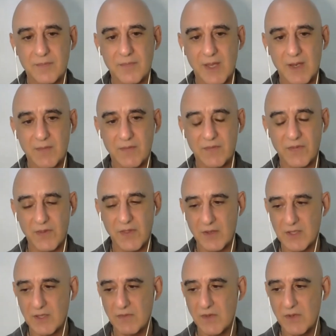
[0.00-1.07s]
And for
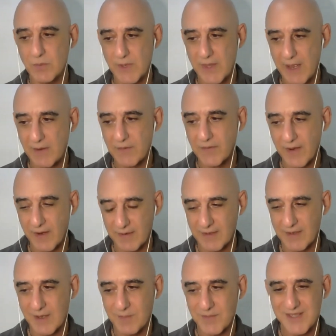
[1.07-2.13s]
those of you without fire
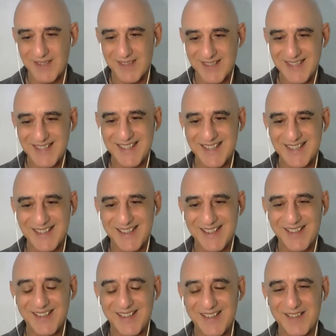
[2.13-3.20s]
alarms, then this isn't
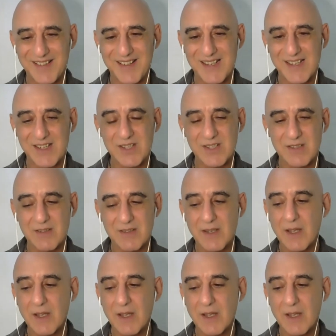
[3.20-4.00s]
an issue.